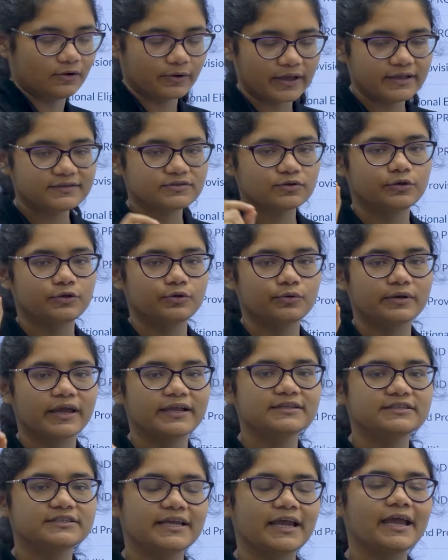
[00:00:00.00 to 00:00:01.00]
Okay, so you
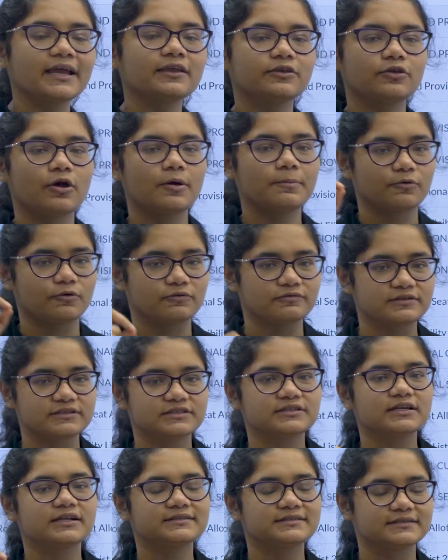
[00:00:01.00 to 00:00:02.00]
can check your
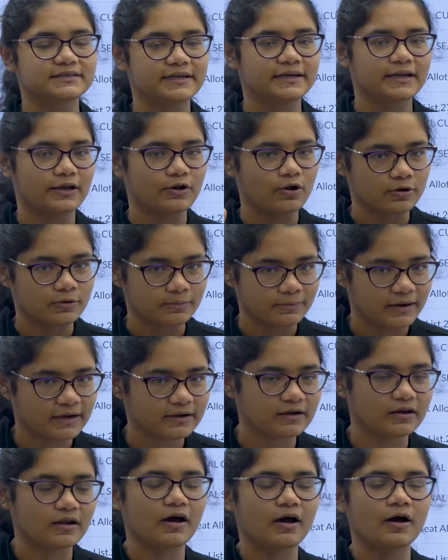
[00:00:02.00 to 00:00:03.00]
provisional seat
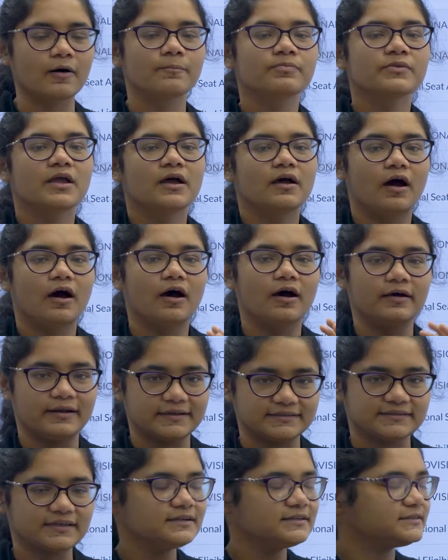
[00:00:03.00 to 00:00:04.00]
allotment
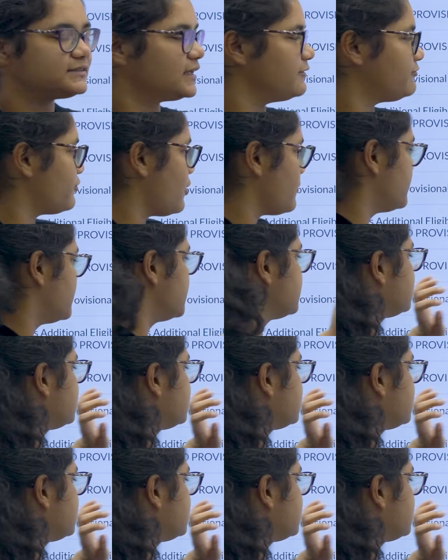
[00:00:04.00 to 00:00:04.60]
results from